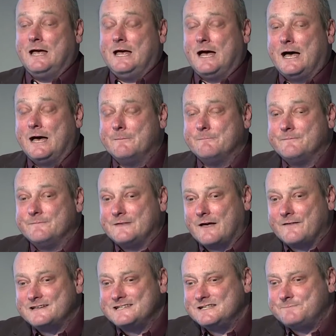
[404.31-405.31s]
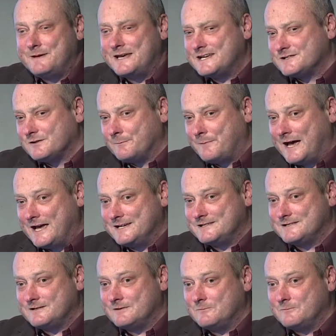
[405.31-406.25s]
Now, this is pixel-based,